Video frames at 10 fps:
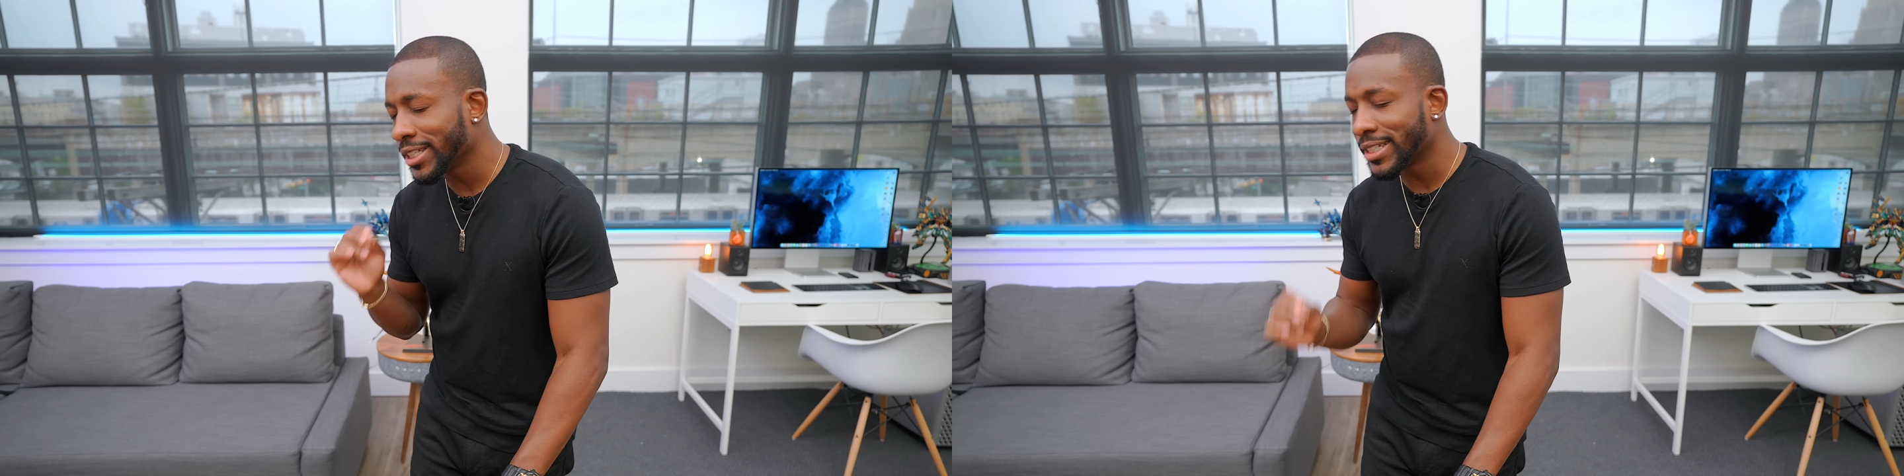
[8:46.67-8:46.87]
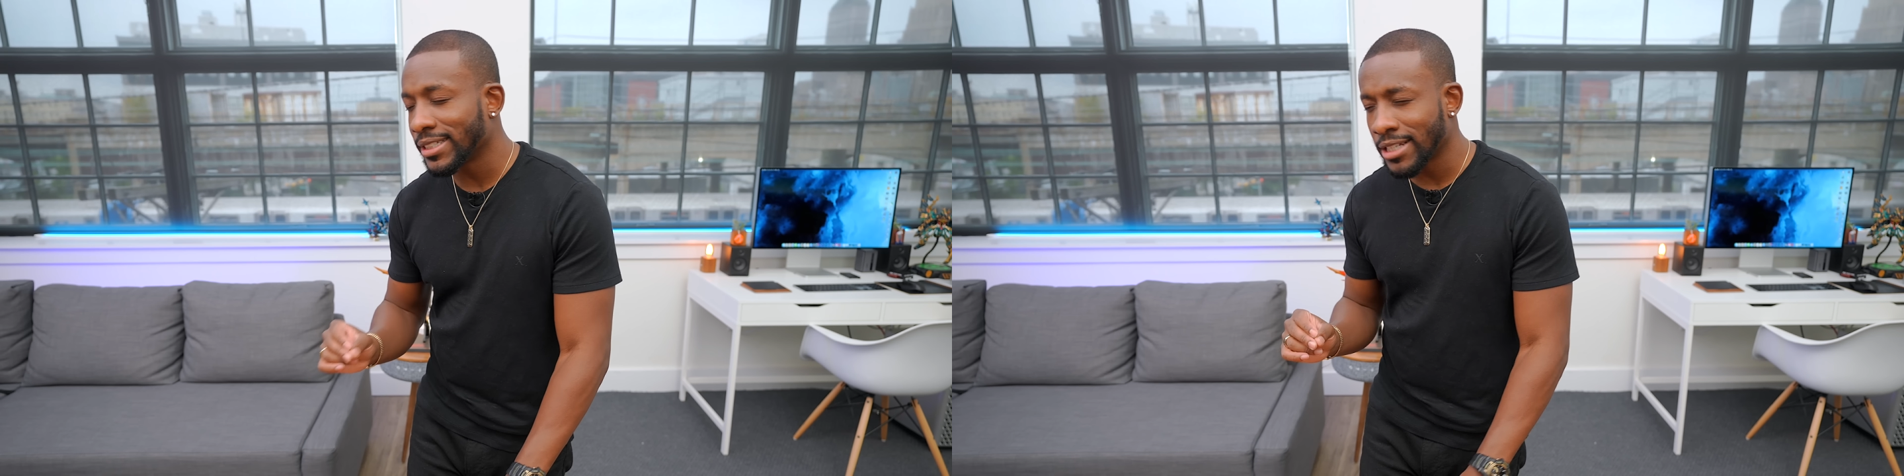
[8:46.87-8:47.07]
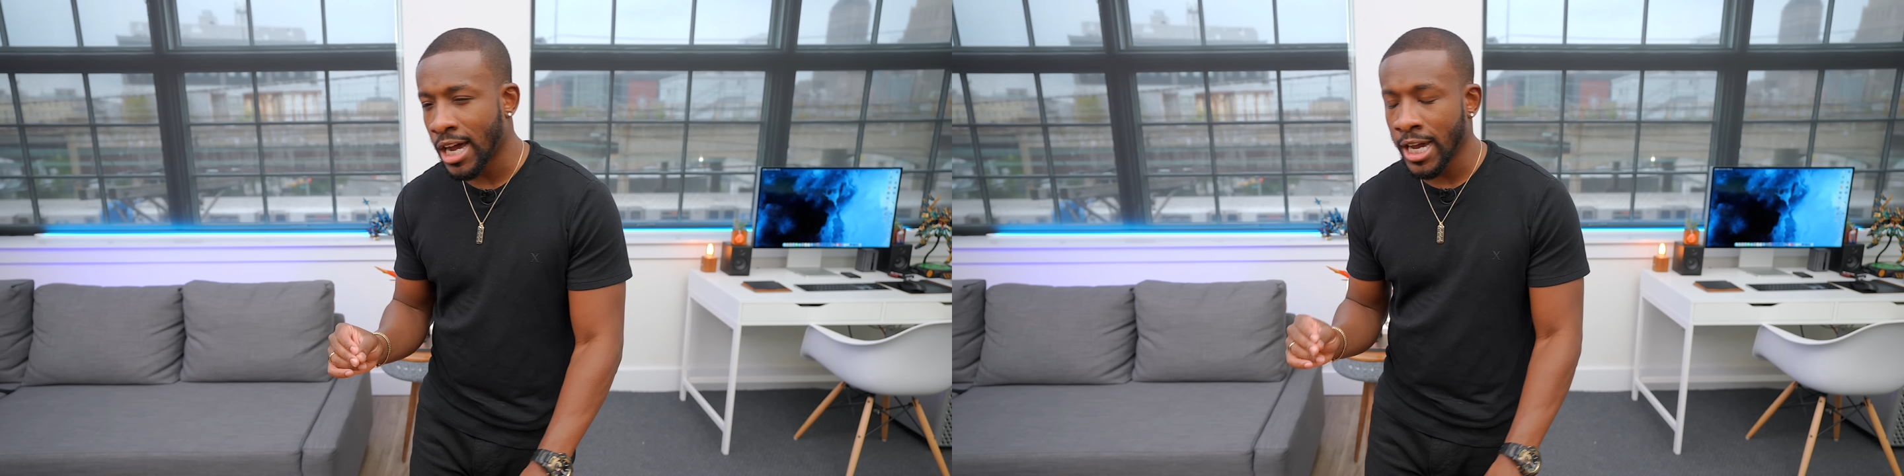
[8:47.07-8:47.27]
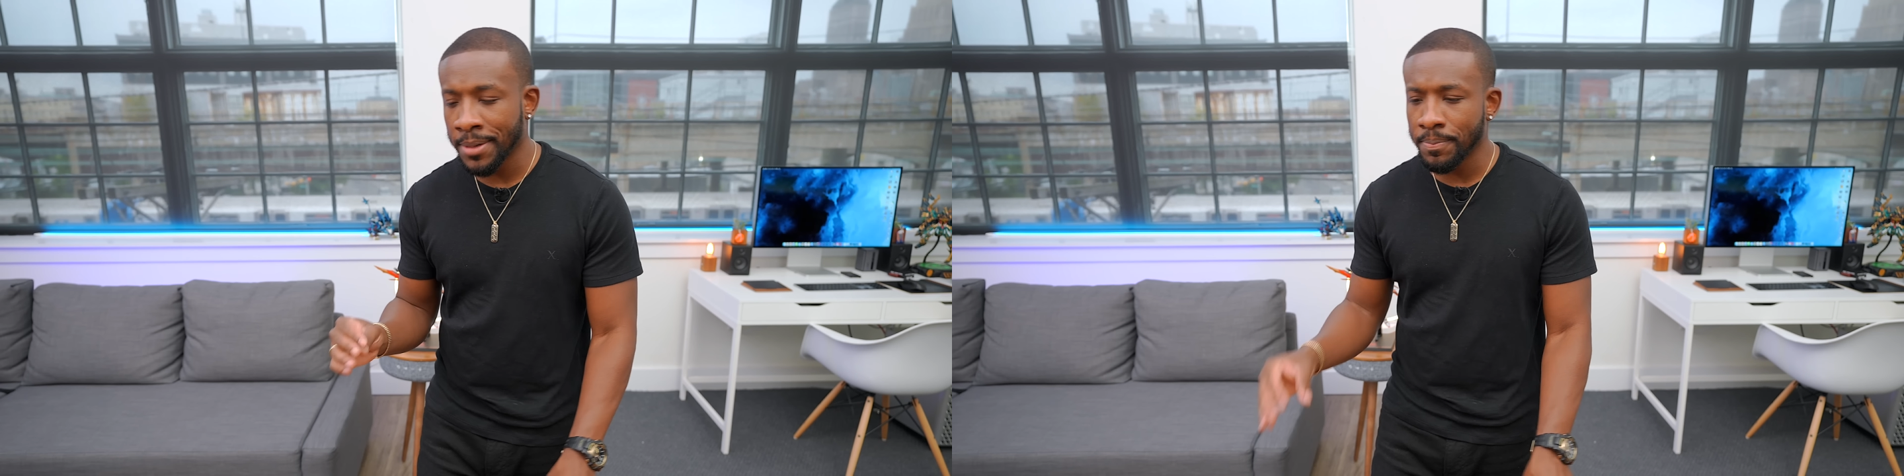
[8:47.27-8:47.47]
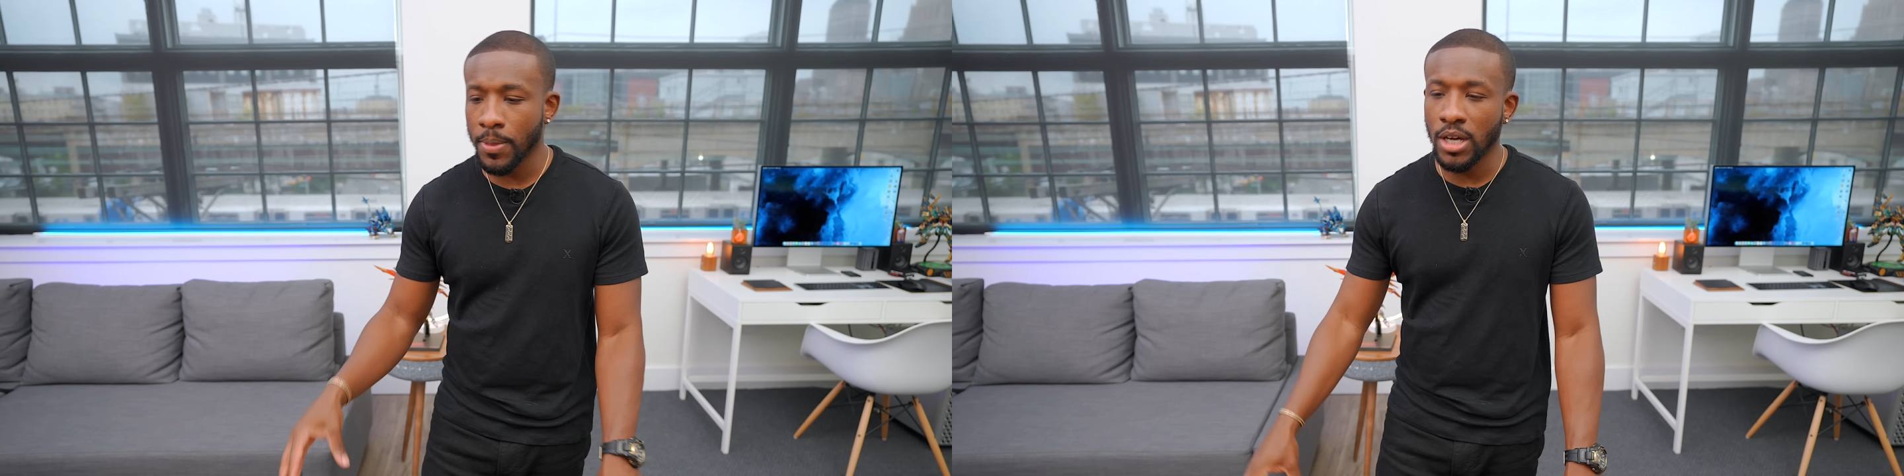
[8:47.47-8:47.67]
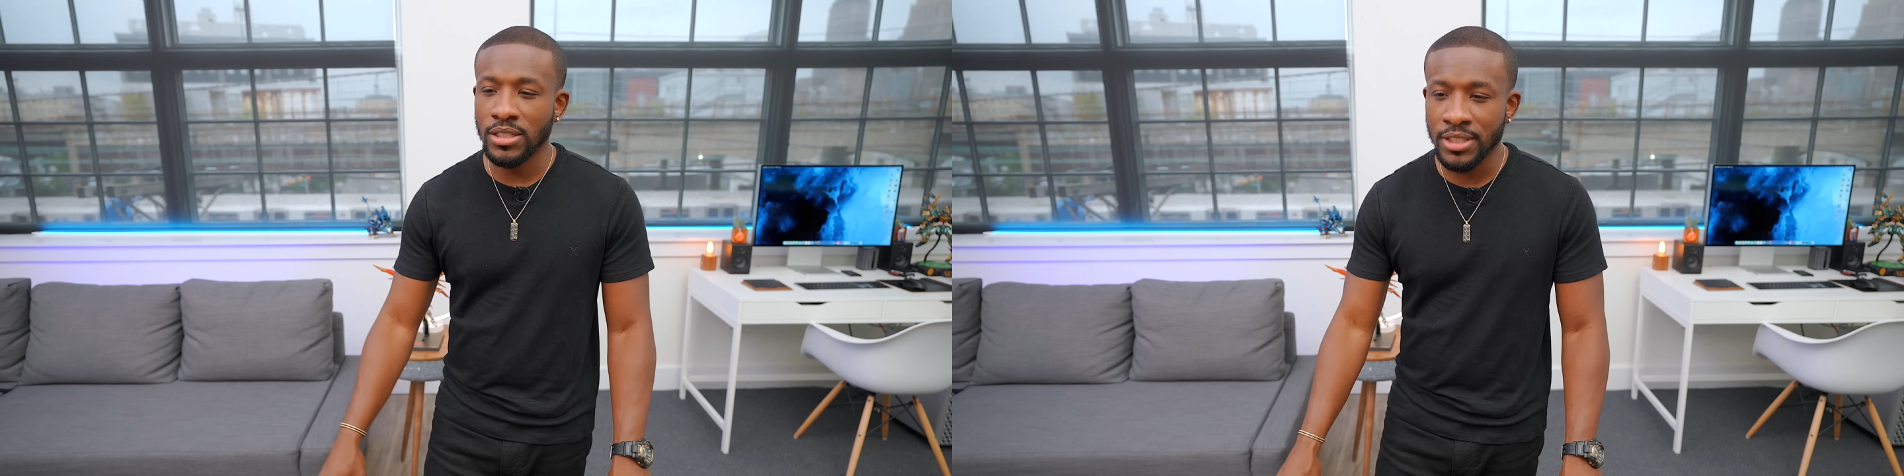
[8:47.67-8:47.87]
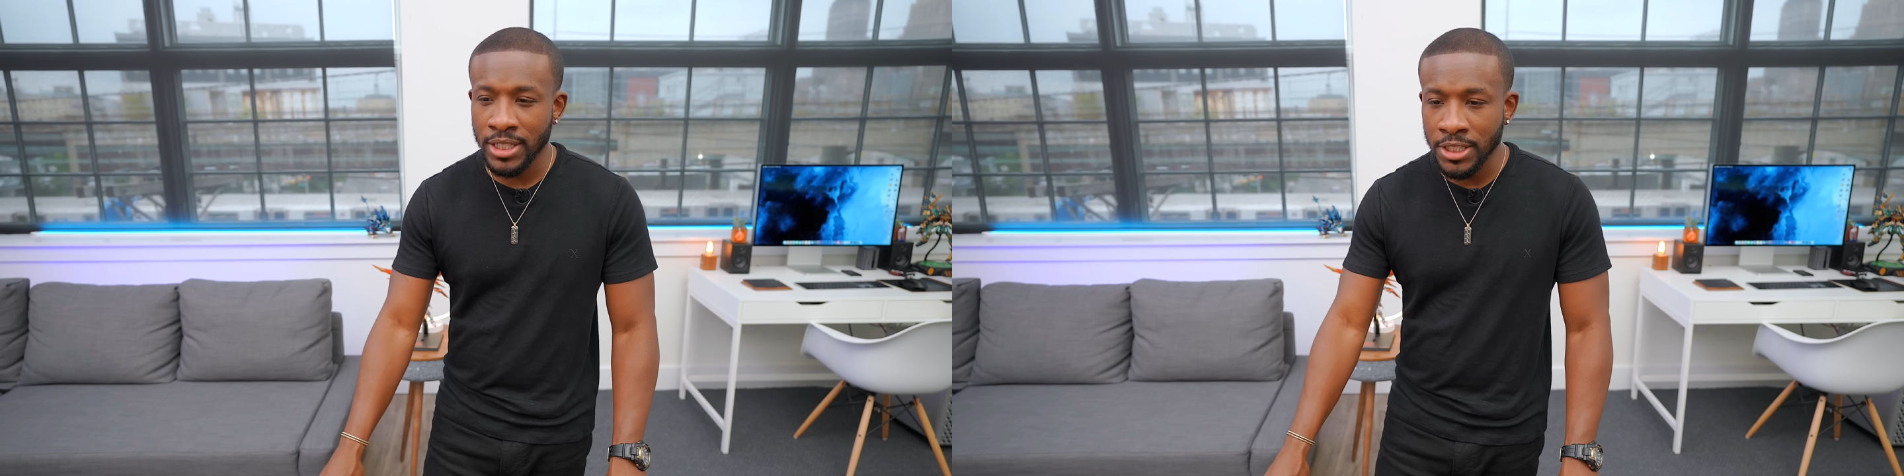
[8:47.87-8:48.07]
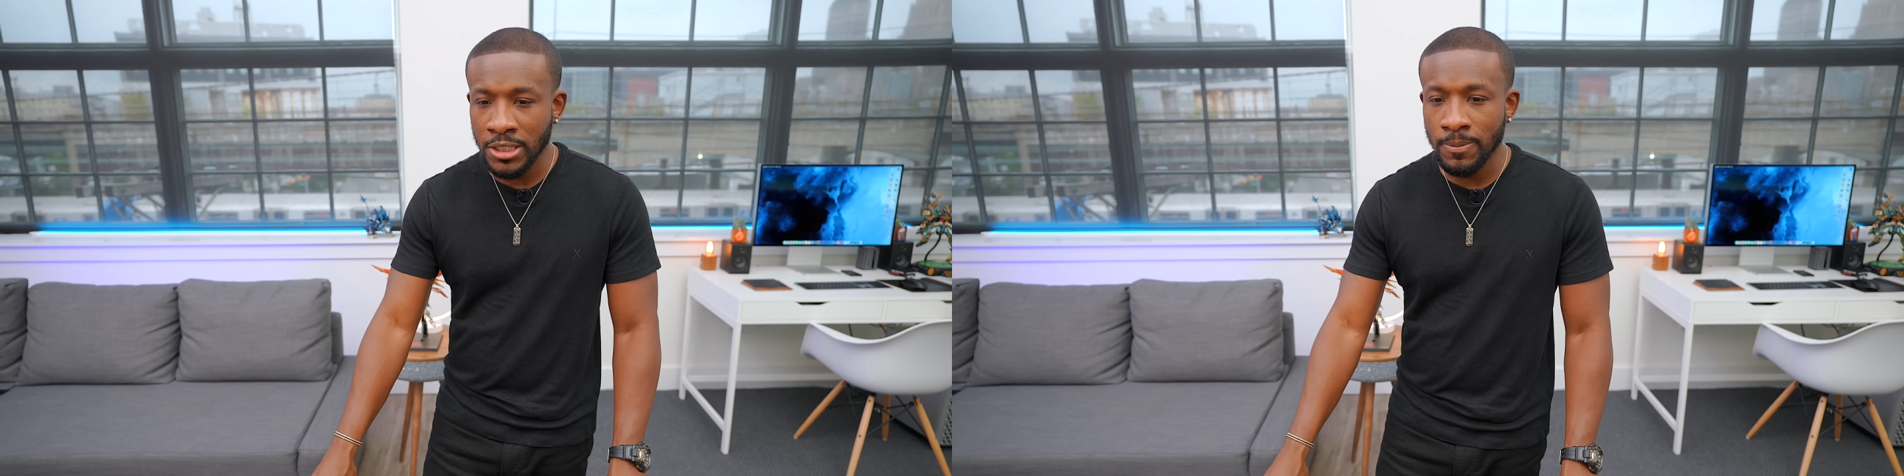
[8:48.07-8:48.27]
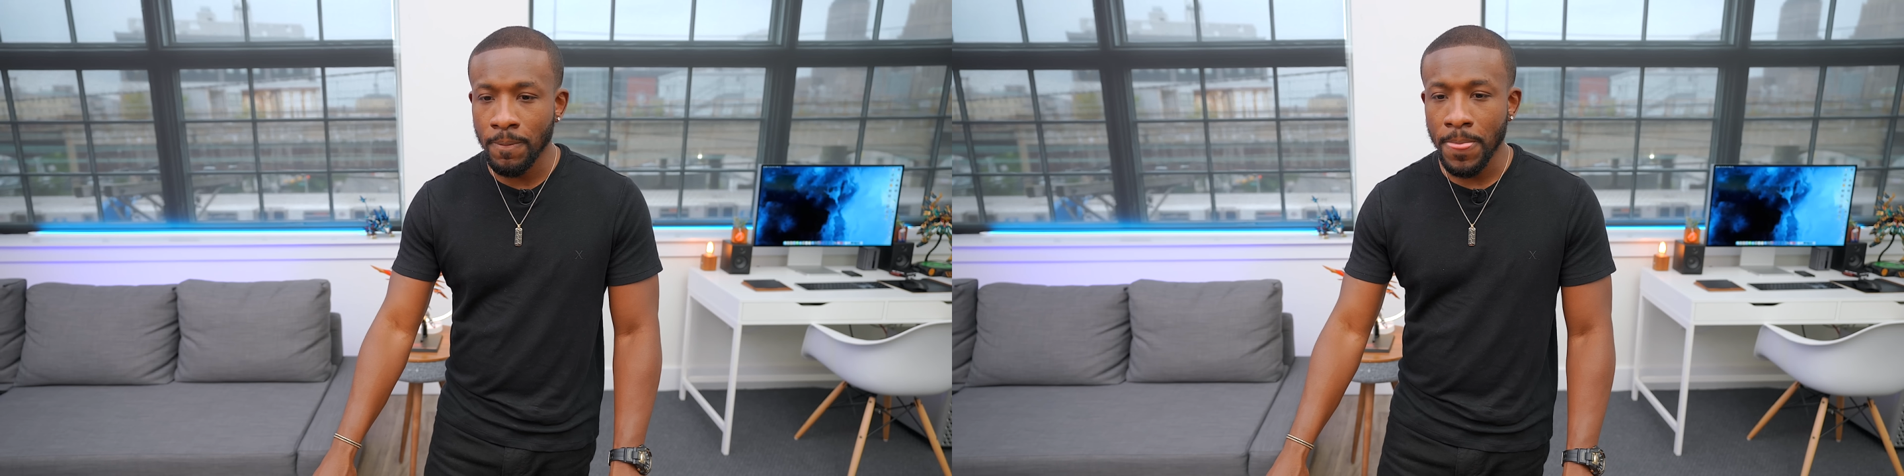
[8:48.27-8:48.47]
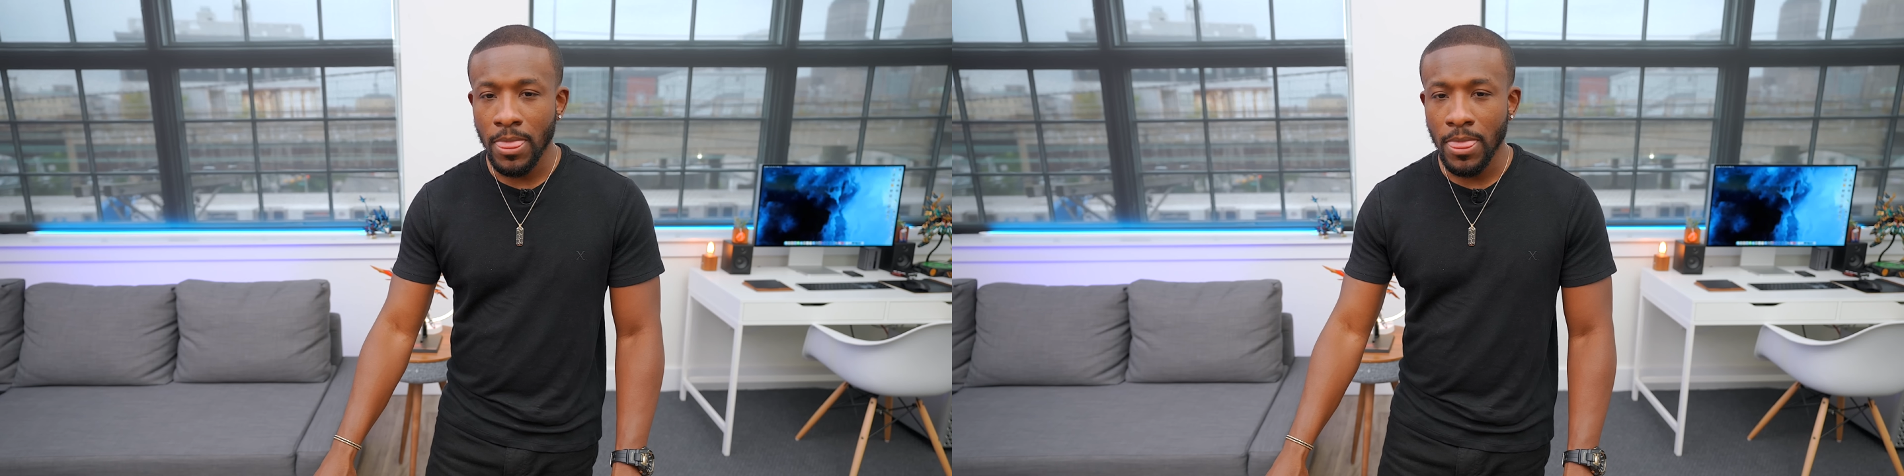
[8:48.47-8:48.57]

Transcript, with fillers: good time until